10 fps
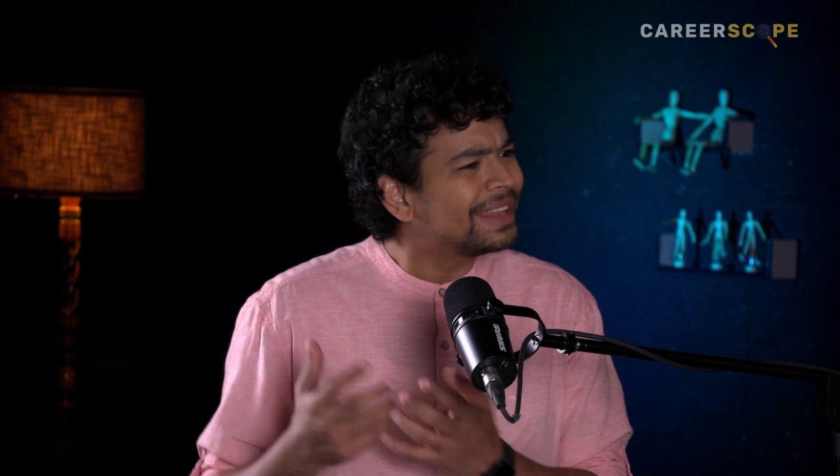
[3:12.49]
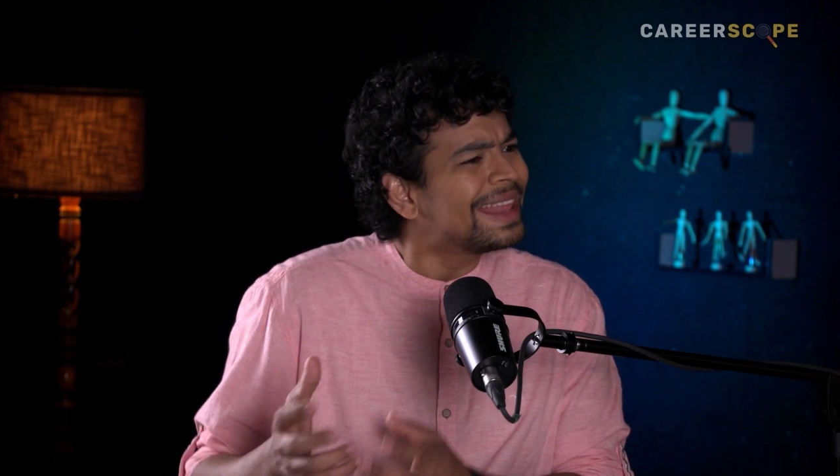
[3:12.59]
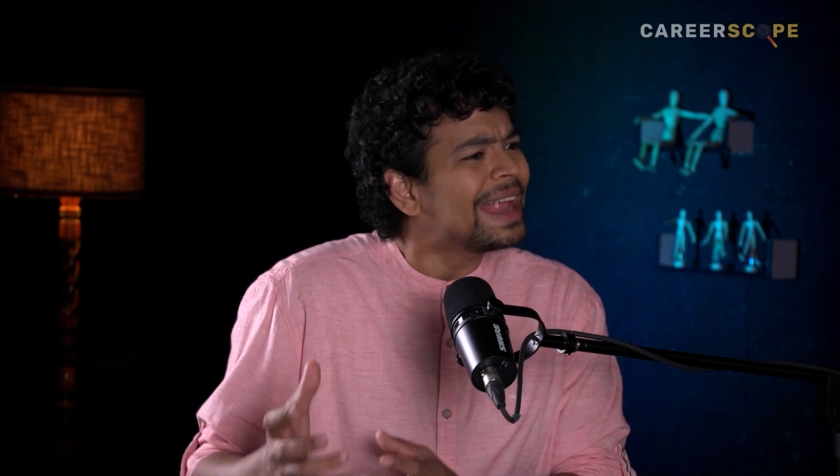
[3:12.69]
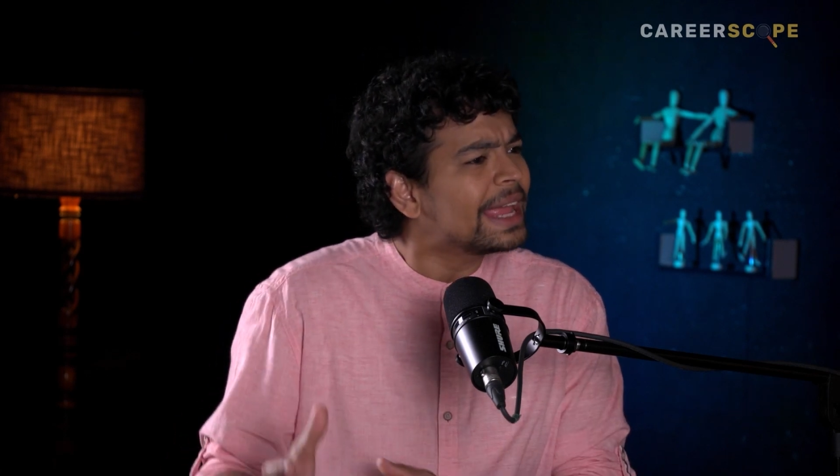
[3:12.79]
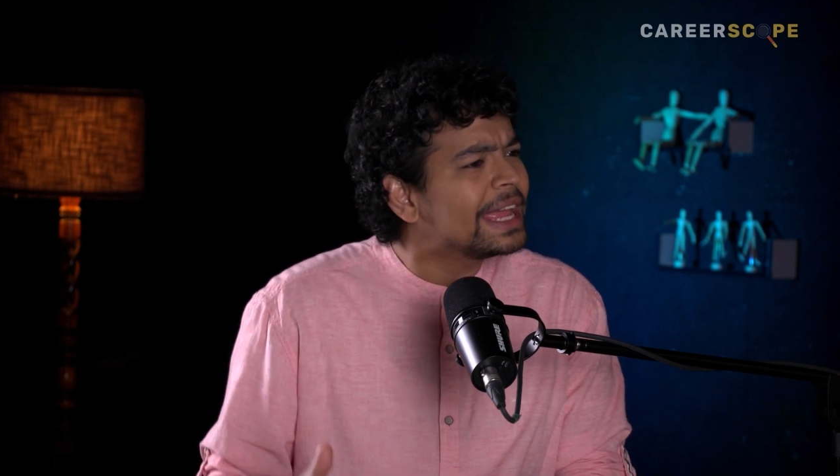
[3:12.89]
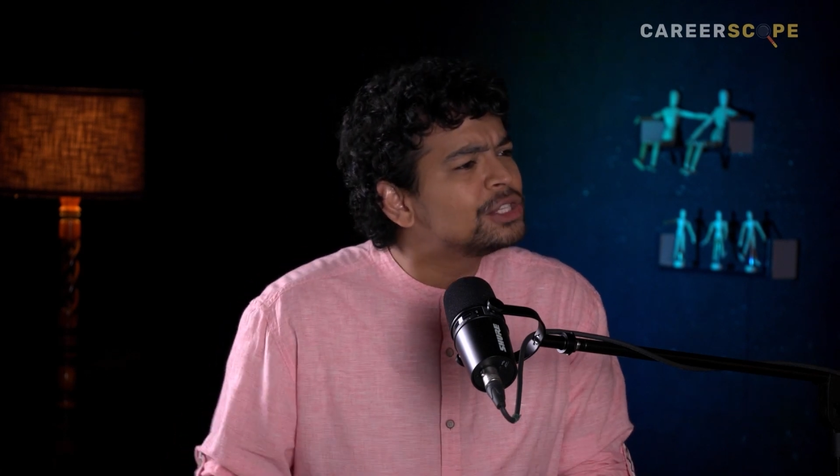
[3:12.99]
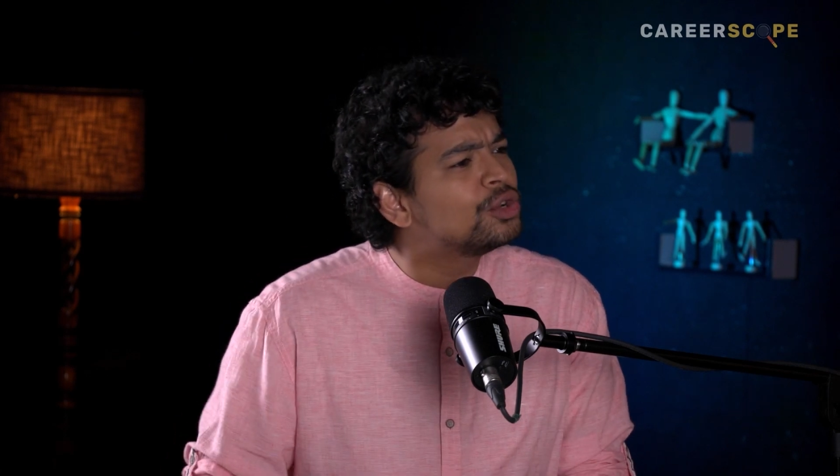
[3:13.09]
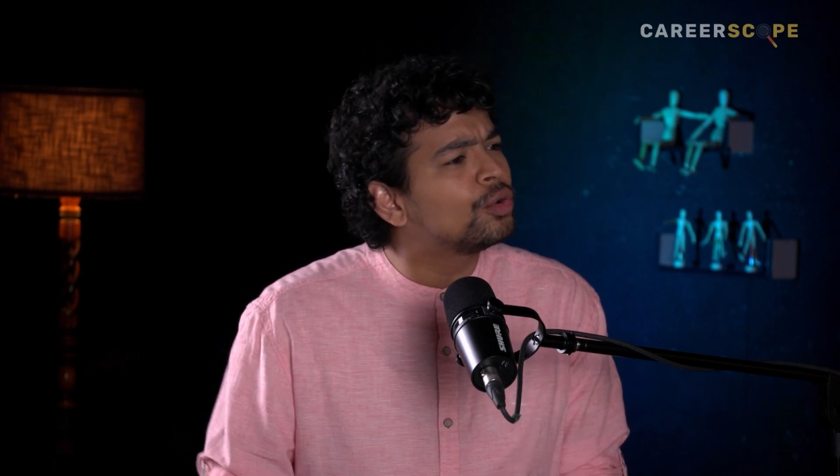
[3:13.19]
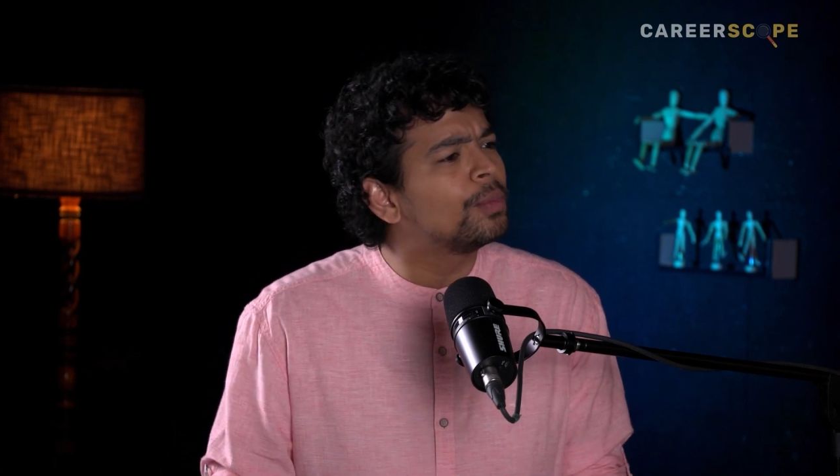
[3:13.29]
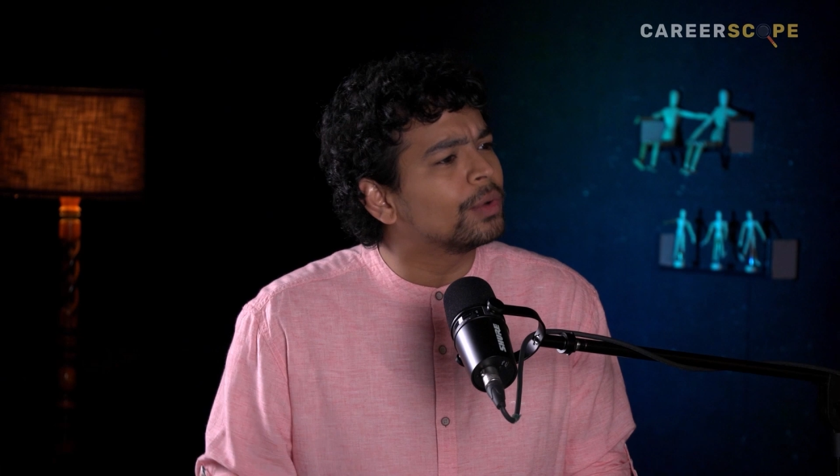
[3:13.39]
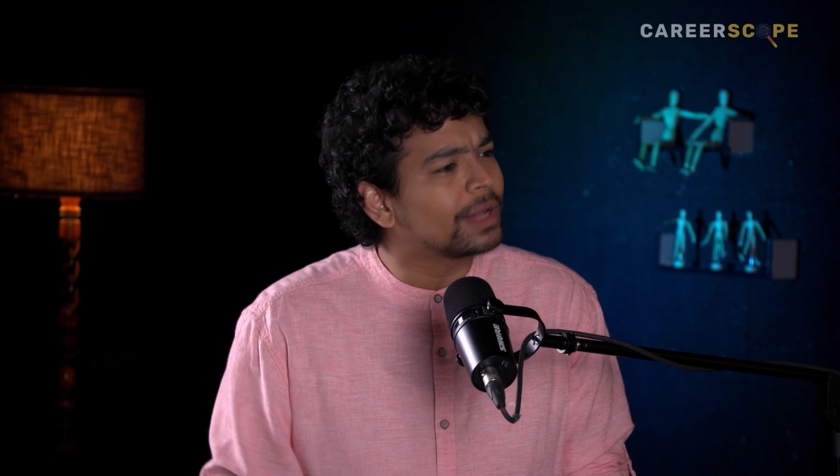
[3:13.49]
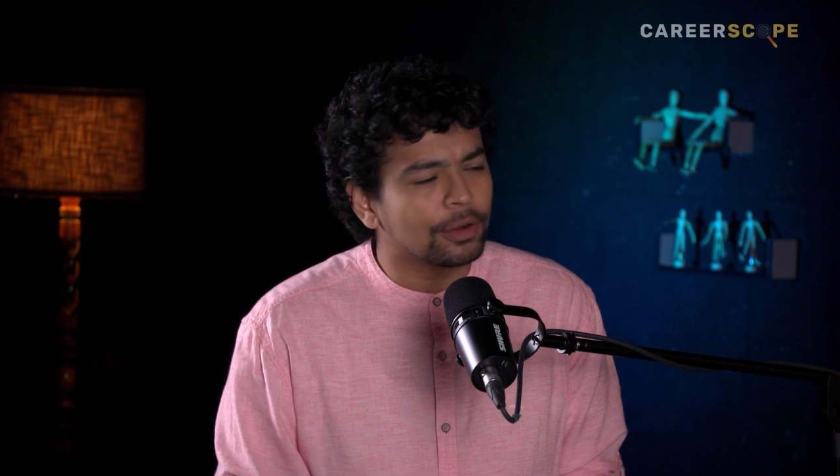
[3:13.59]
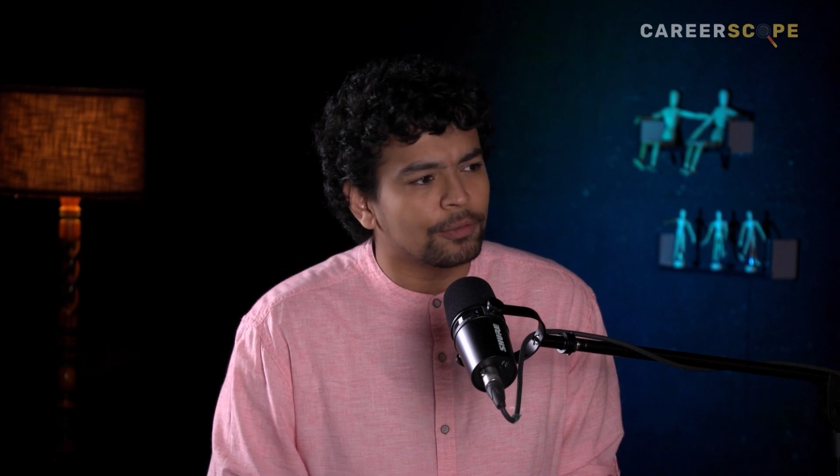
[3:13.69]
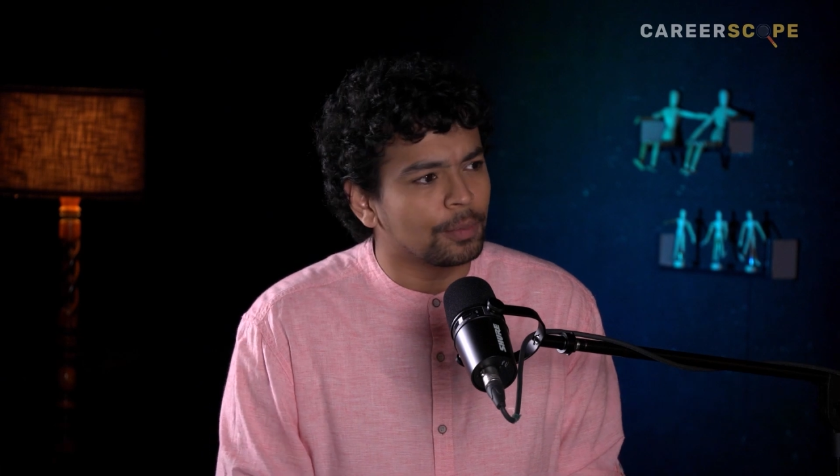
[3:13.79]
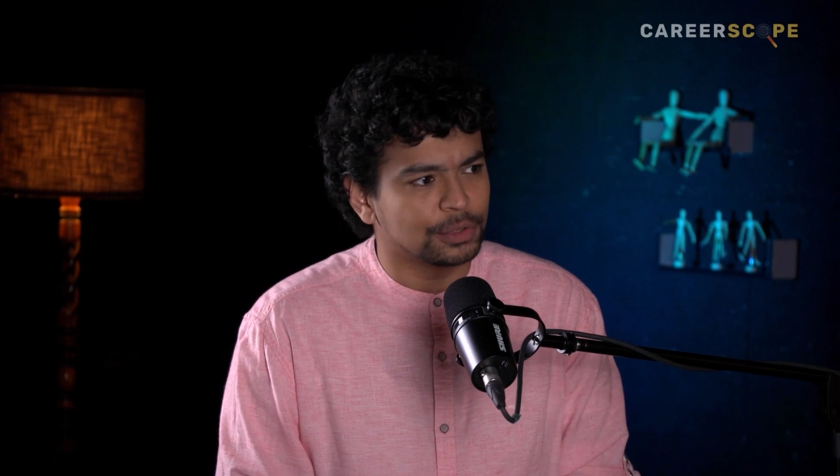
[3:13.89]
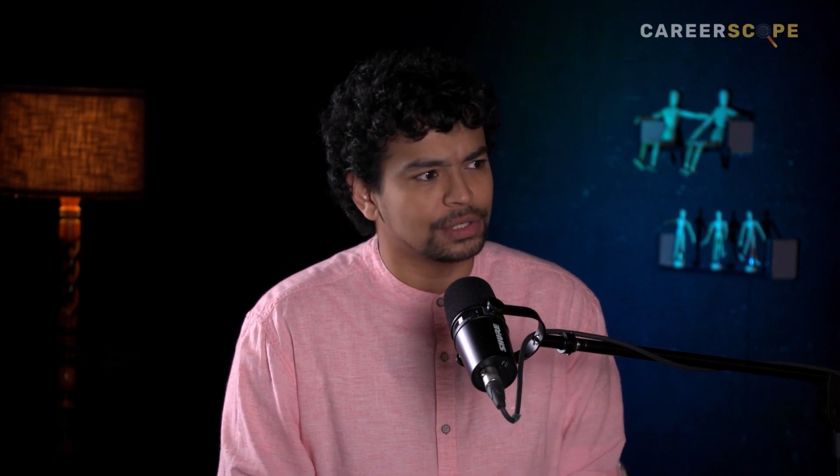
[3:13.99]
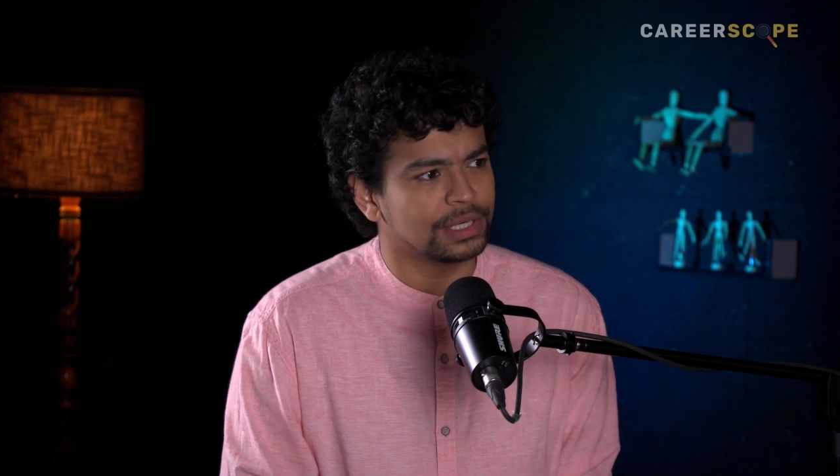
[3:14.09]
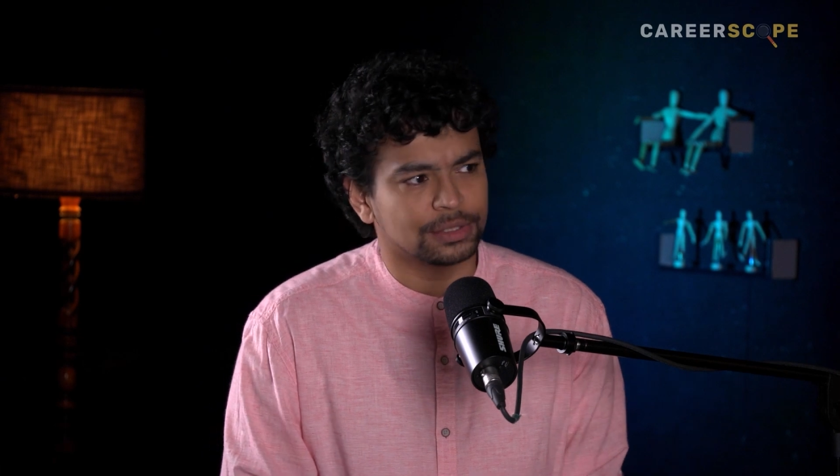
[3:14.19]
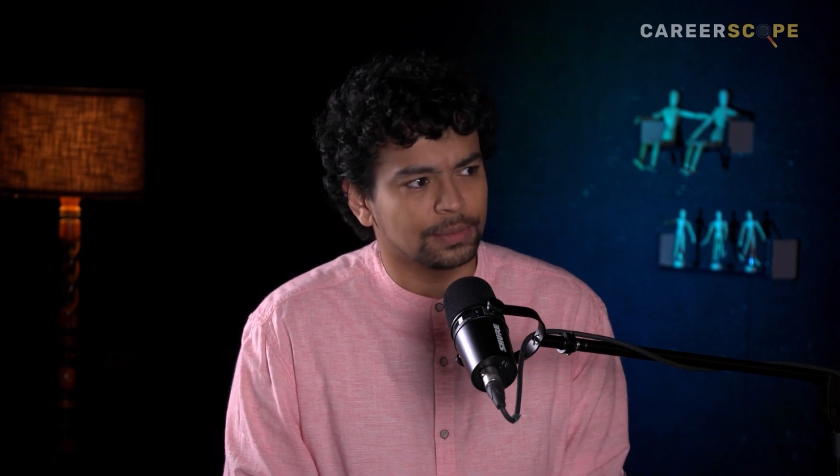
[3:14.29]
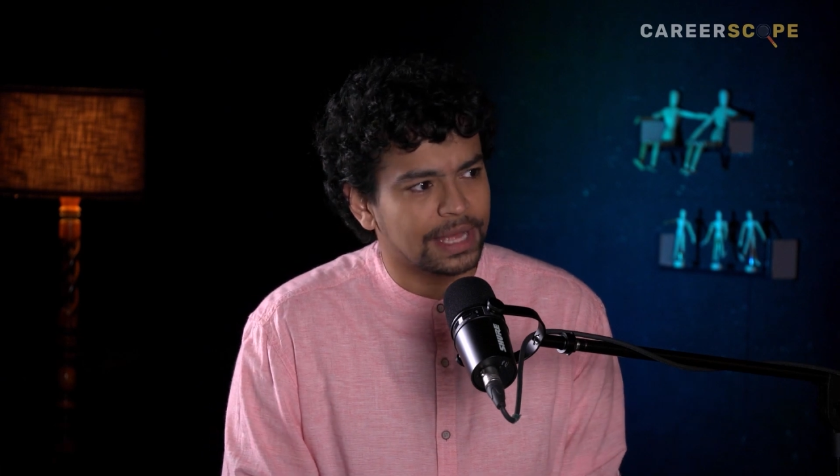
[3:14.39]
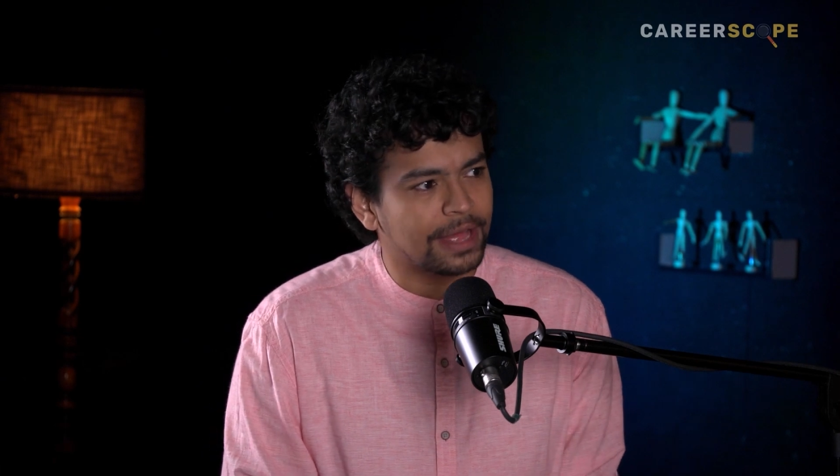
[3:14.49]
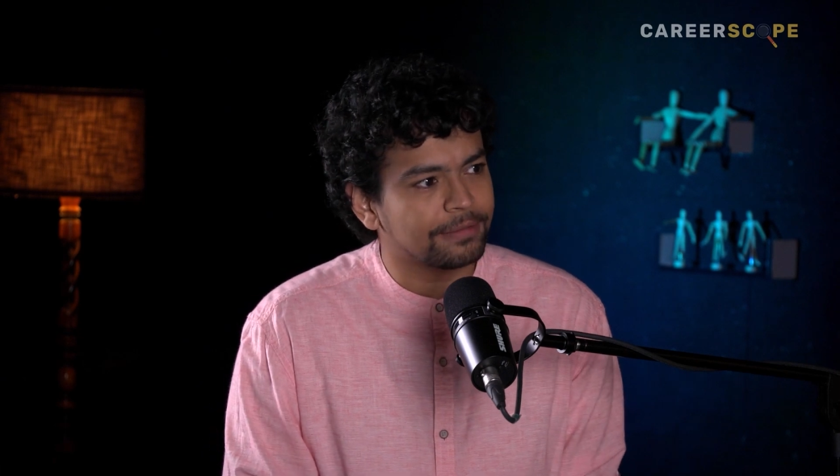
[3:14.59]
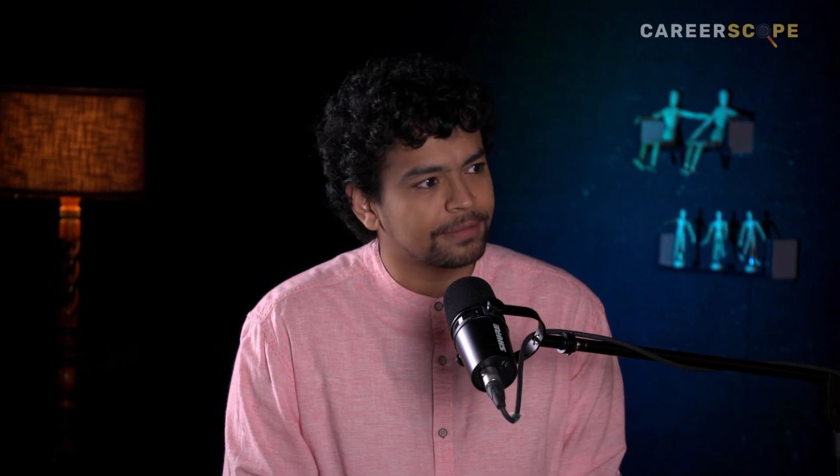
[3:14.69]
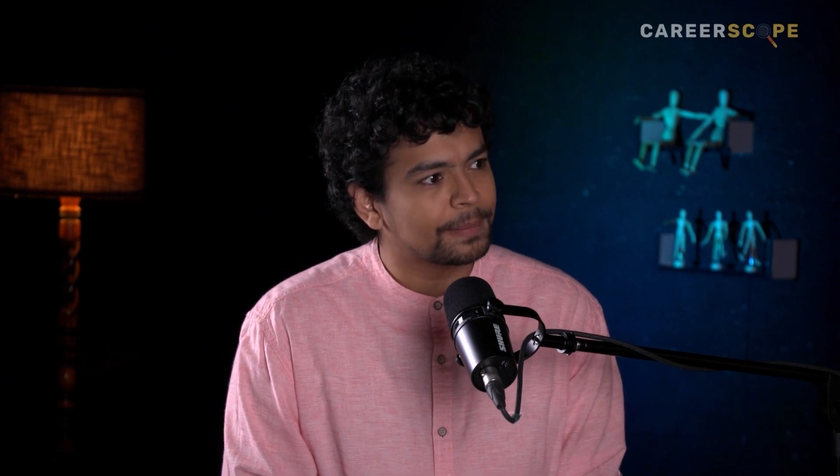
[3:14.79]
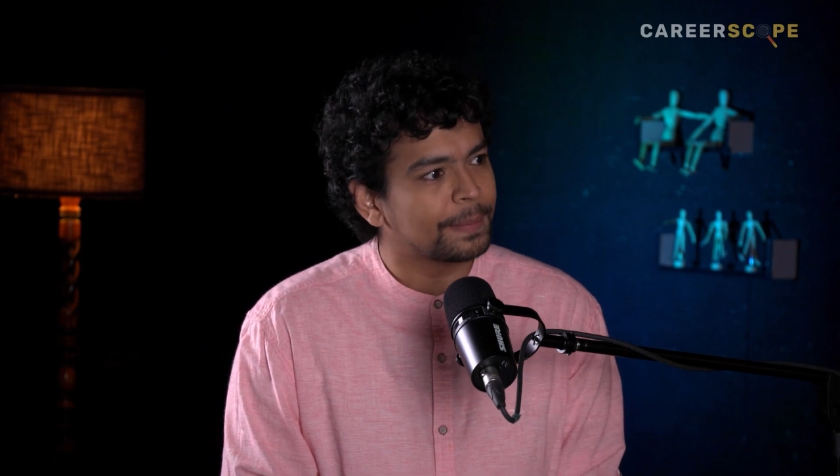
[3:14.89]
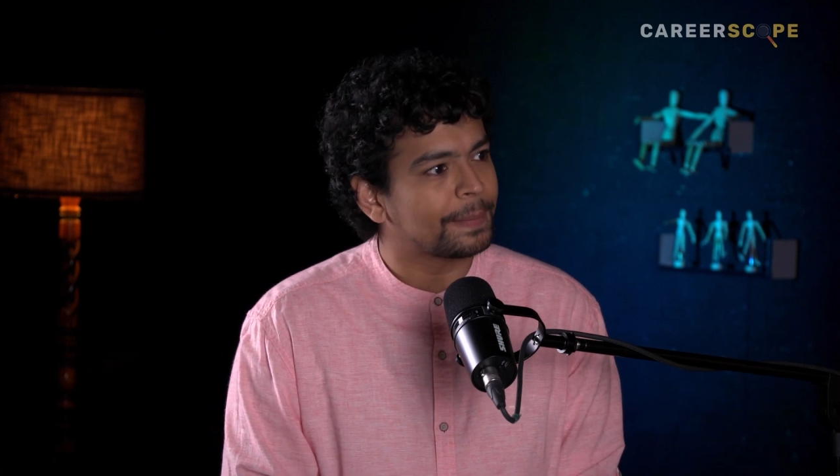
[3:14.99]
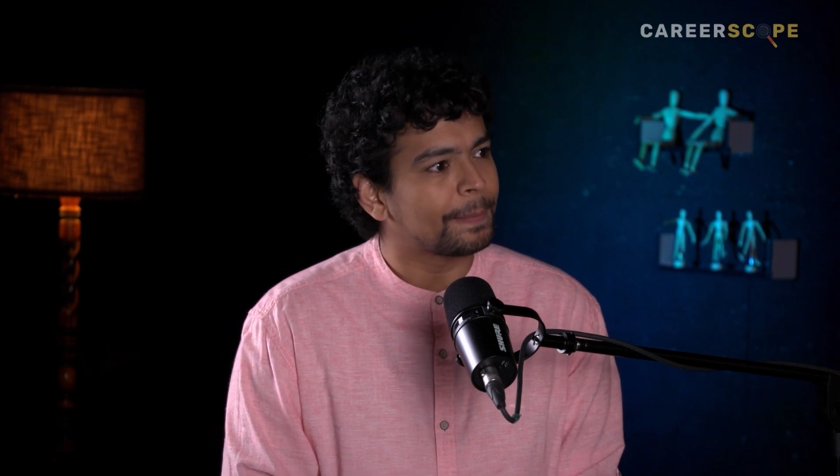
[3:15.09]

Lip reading: In that age group, what kind of opportunities do we have?